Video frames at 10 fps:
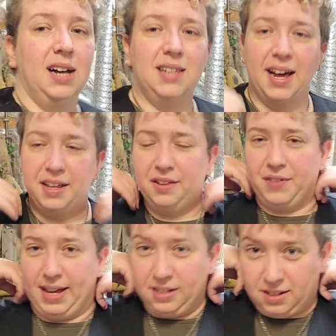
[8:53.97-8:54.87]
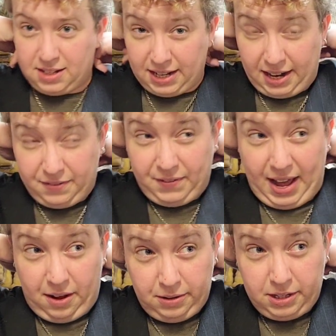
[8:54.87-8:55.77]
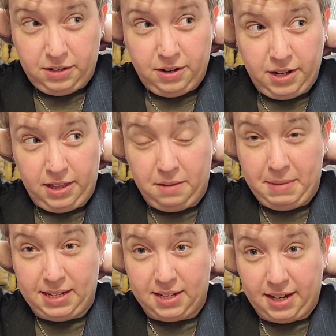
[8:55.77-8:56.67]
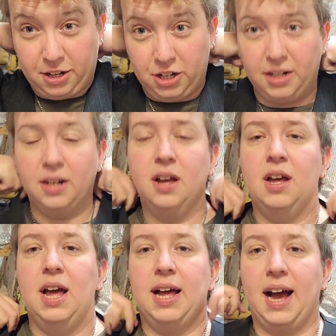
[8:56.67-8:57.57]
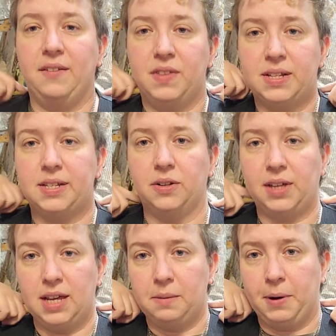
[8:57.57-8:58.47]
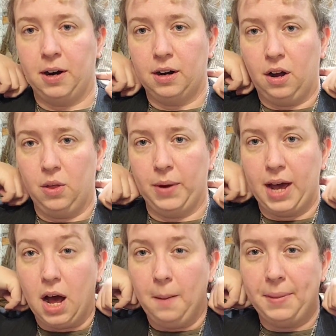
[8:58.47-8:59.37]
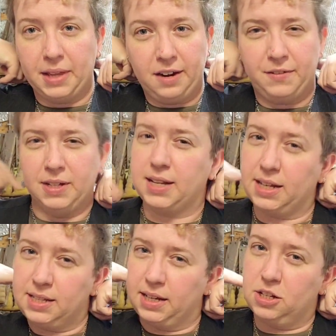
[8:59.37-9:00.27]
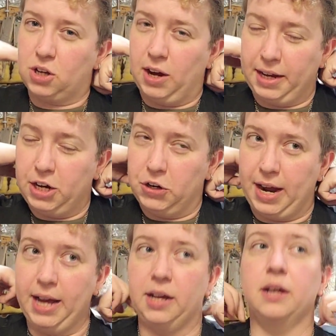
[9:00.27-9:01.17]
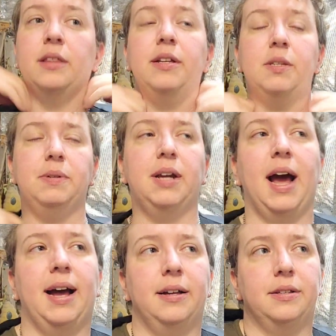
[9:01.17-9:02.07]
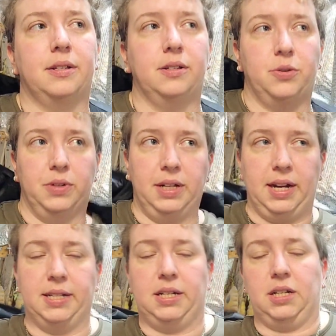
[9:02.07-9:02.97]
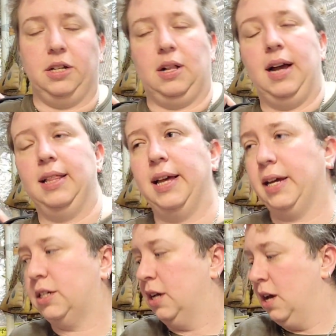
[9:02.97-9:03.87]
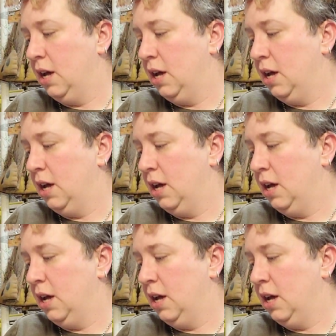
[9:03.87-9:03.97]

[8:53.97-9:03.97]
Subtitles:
A lot of the vests that I've found in the men's section have the silky part all the way up, and then it feels like it's like sawing at your neck. This one has this really nice detail I liked.